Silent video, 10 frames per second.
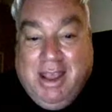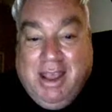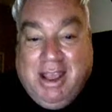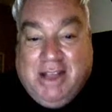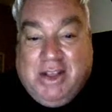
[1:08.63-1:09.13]

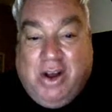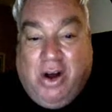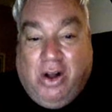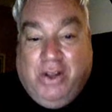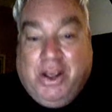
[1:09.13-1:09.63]
It is
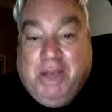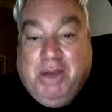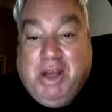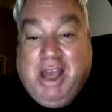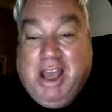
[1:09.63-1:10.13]
called the
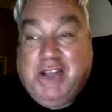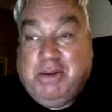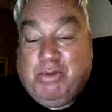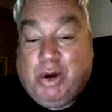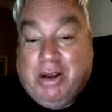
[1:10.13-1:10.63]

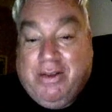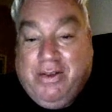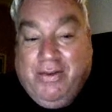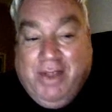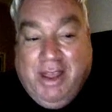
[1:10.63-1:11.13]
communication brief,
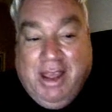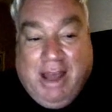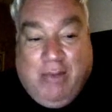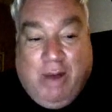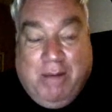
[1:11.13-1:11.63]

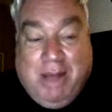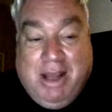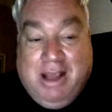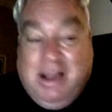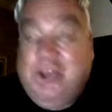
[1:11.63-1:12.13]
and while
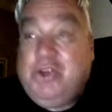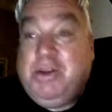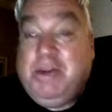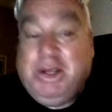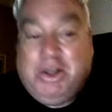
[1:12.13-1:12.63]
many
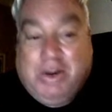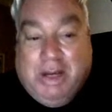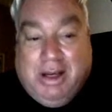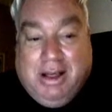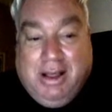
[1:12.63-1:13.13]
contribute to
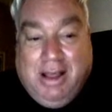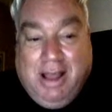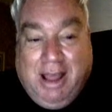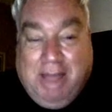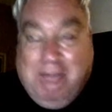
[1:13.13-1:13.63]
it
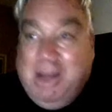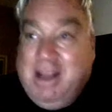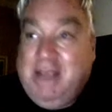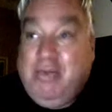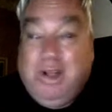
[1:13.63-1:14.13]
and
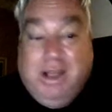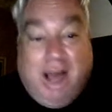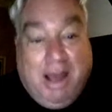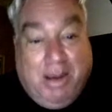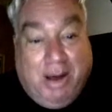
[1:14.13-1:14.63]
many
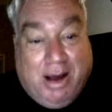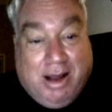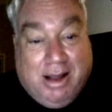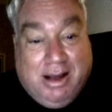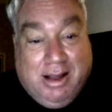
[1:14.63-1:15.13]
rely upon
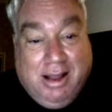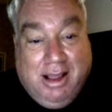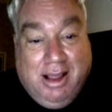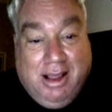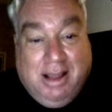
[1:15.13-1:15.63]
it,
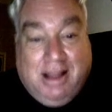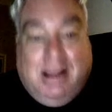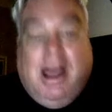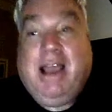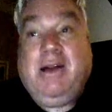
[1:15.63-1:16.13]
the
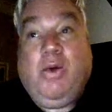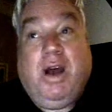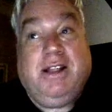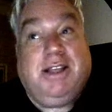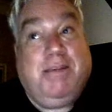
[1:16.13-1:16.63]
client
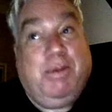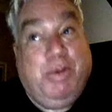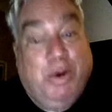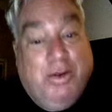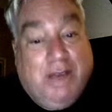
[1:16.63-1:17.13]
winds up
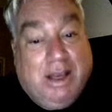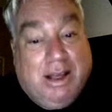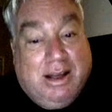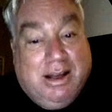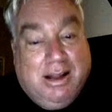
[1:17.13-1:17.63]
approving it.
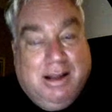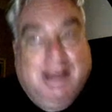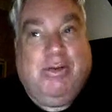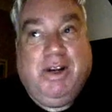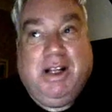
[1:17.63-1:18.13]

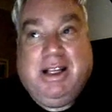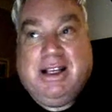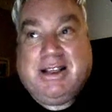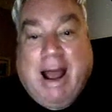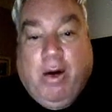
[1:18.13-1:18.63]
It really
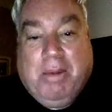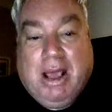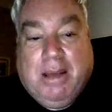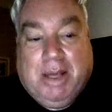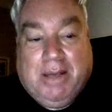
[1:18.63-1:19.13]
is our
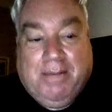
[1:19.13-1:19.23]
baby.